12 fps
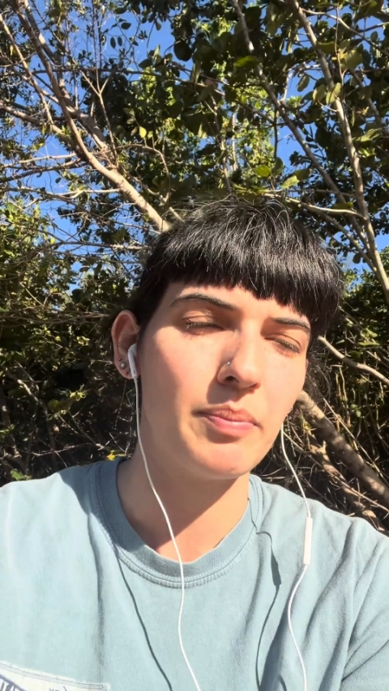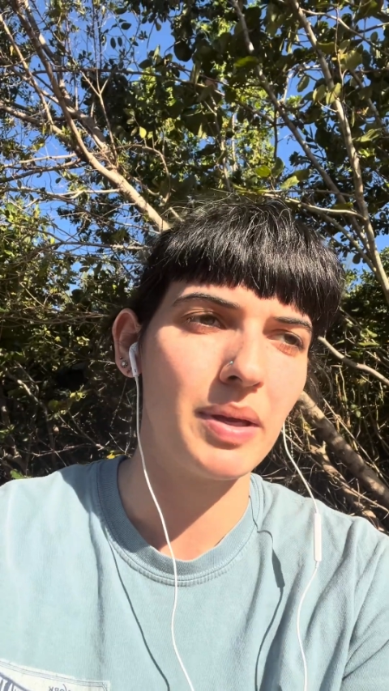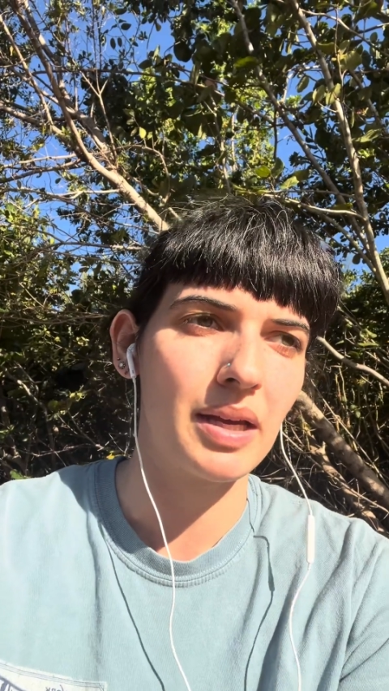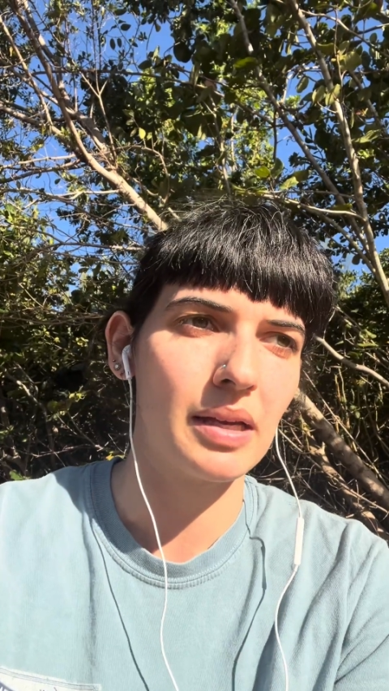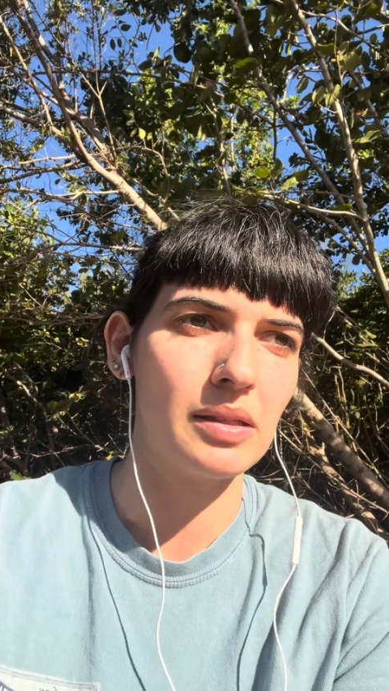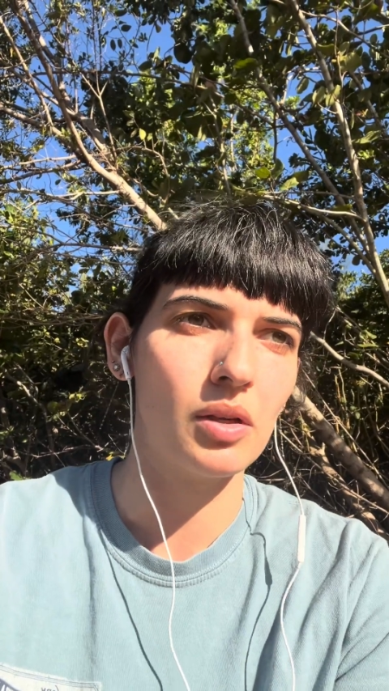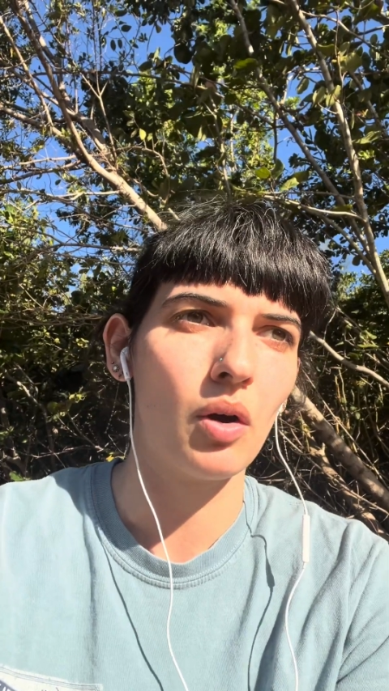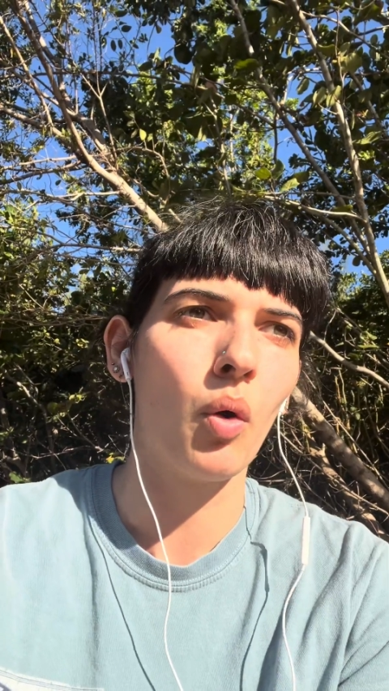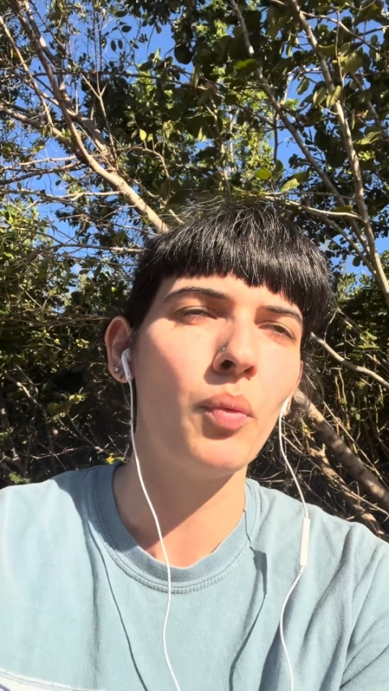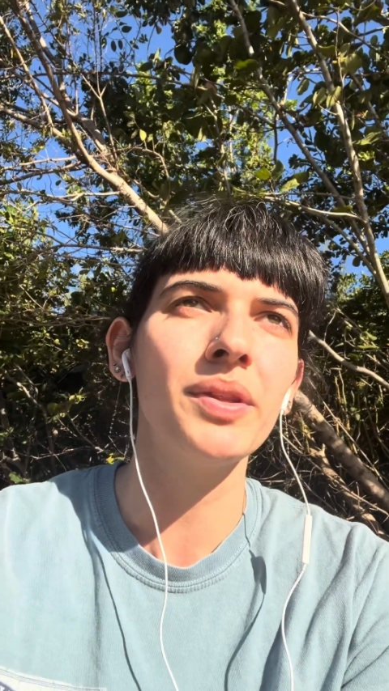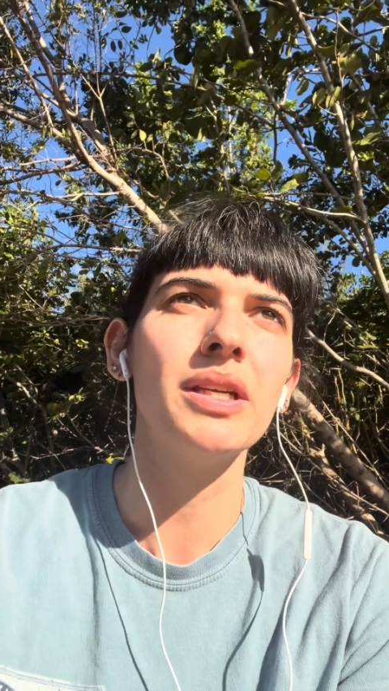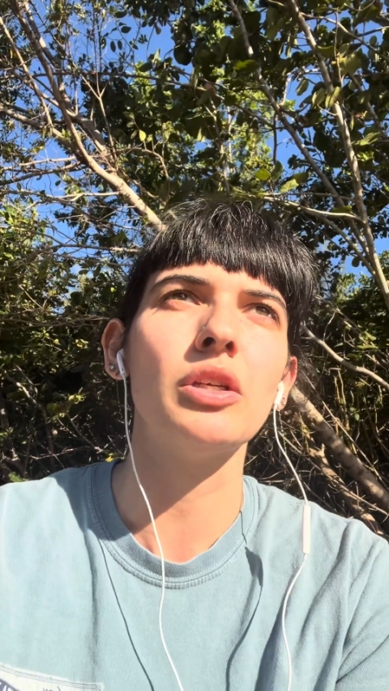because
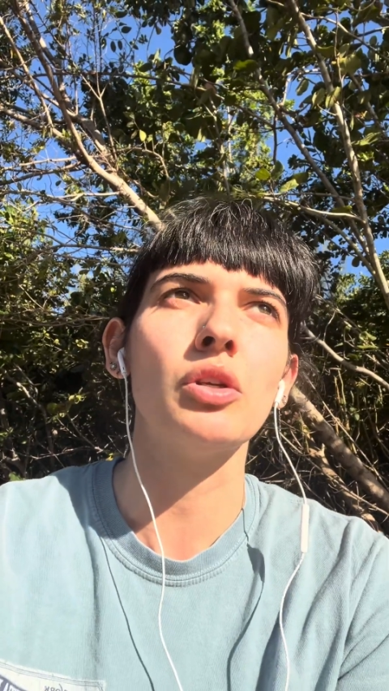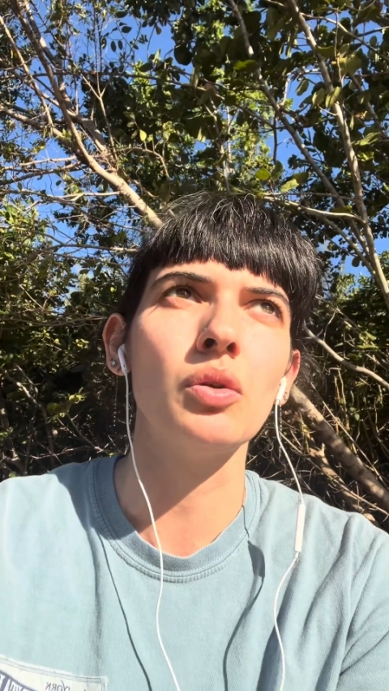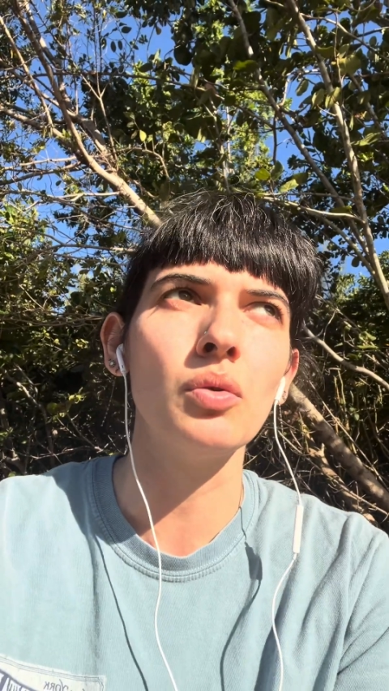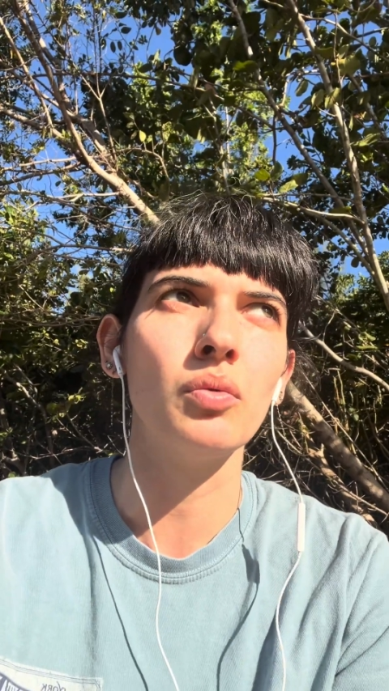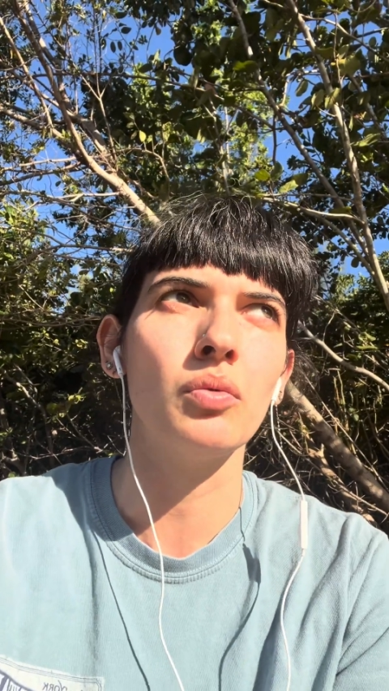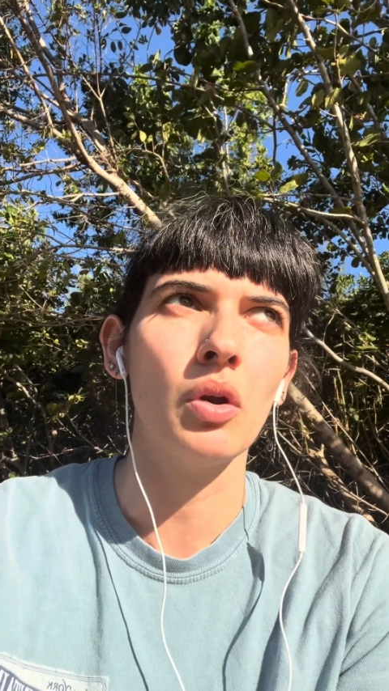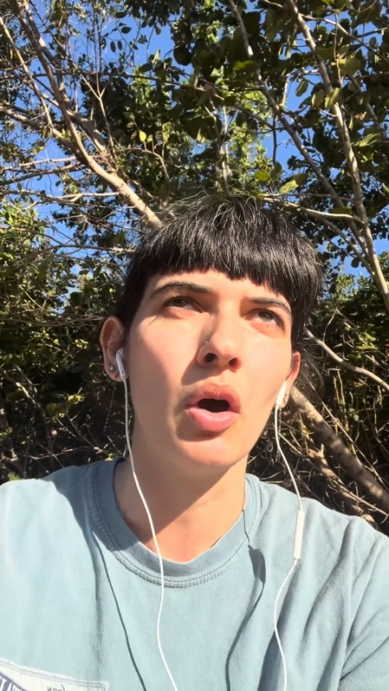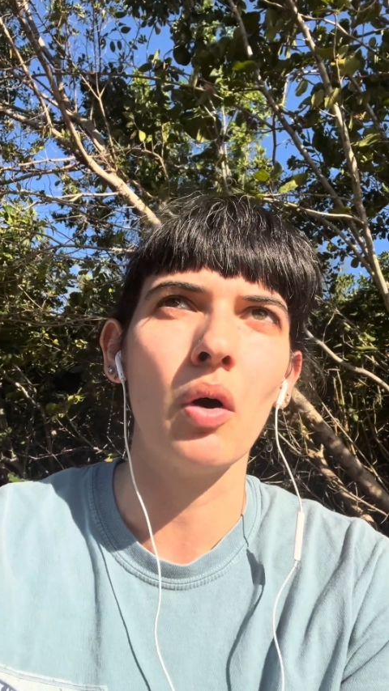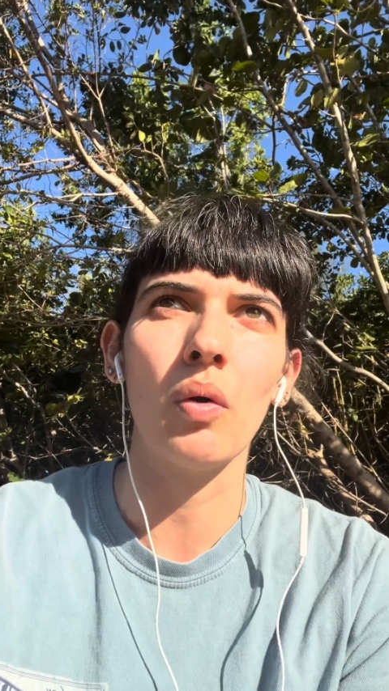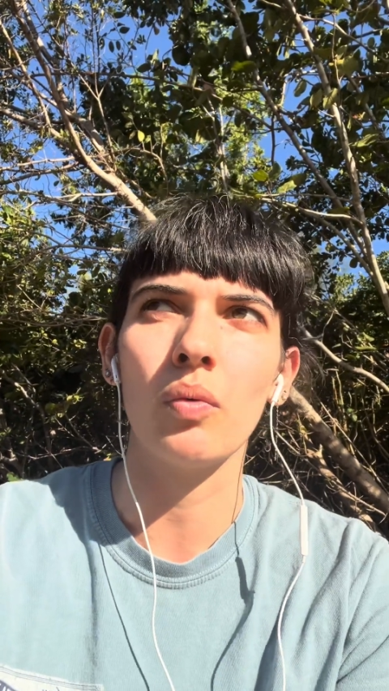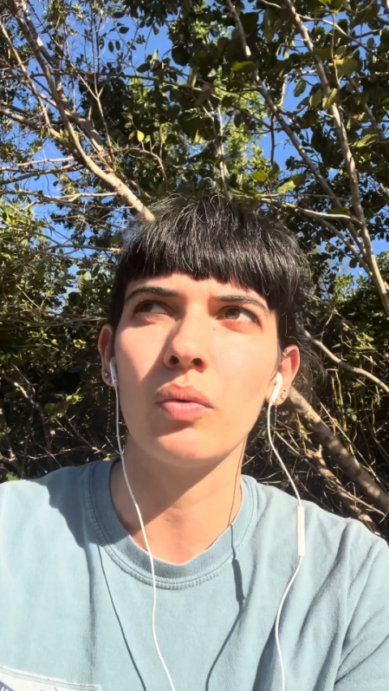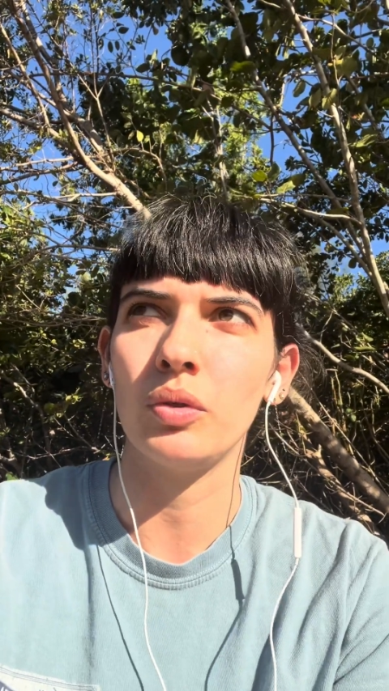only you
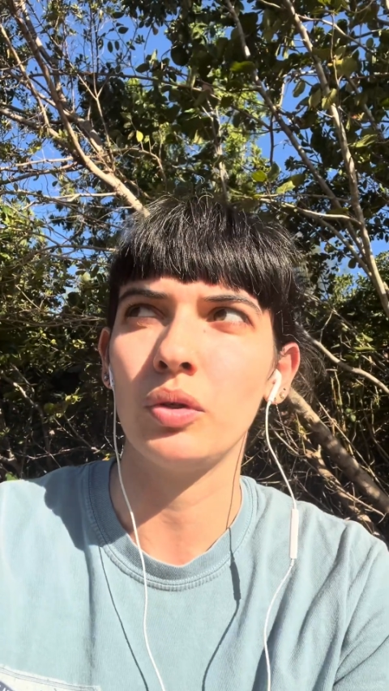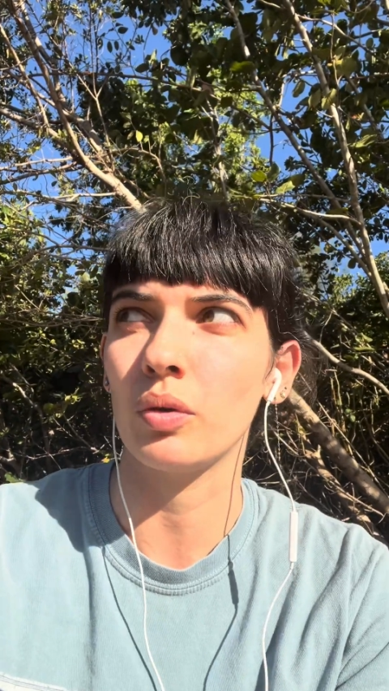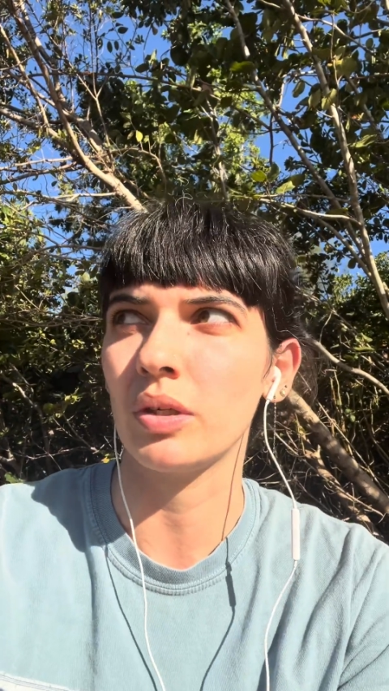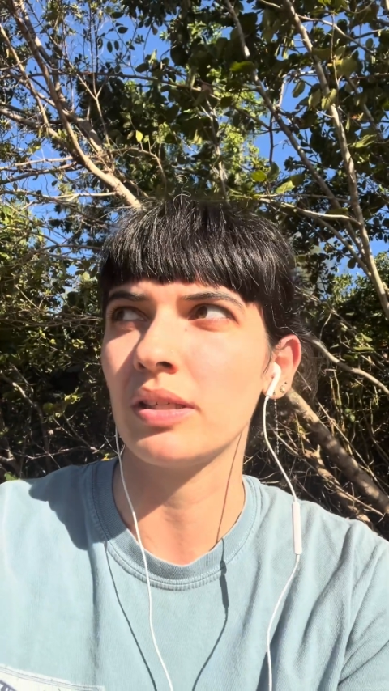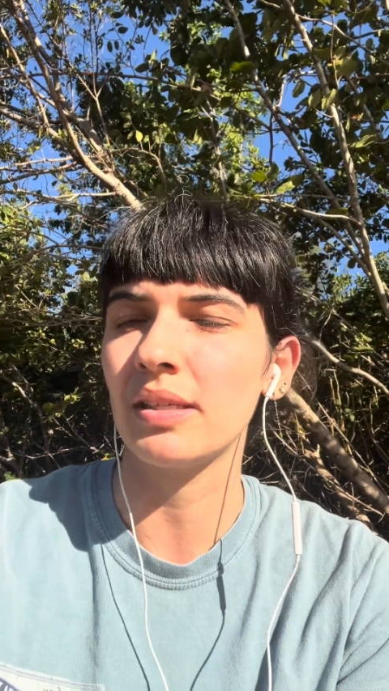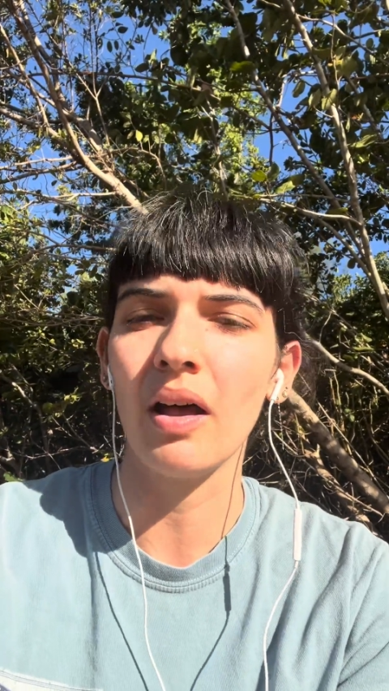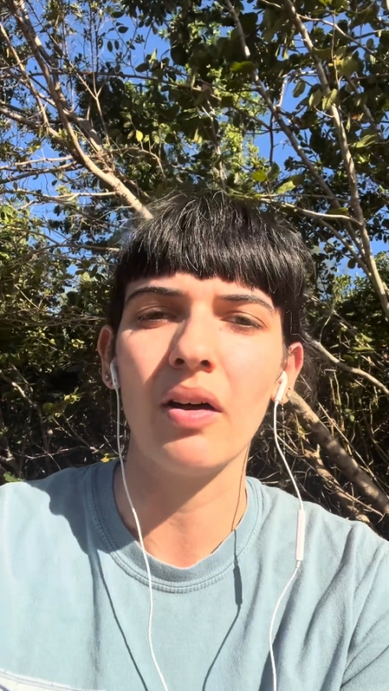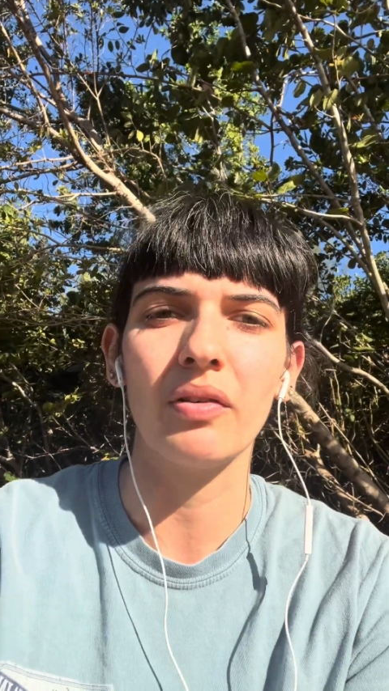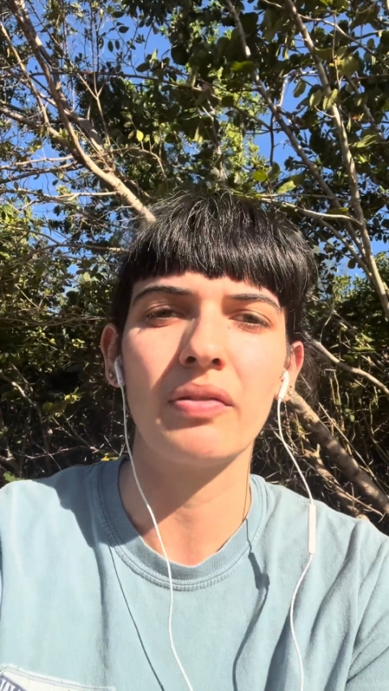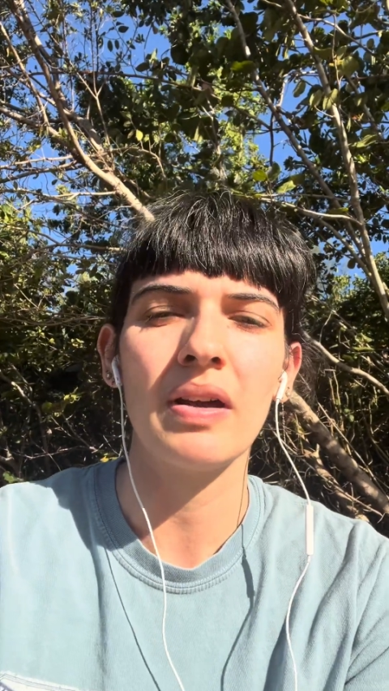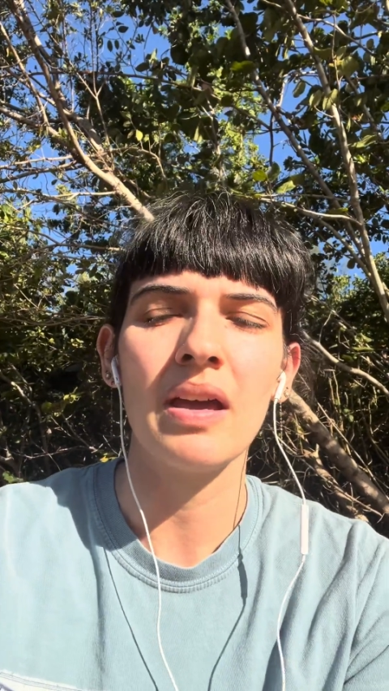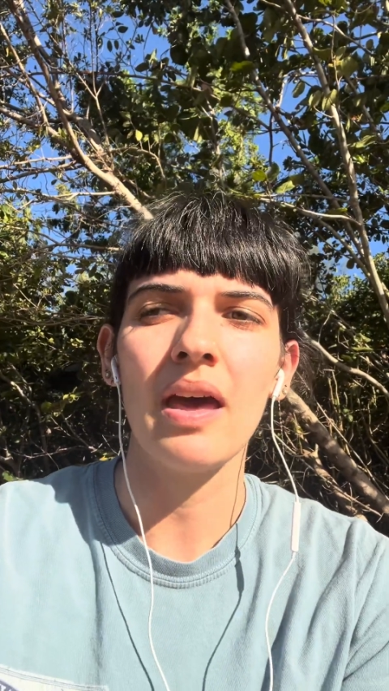know yourself.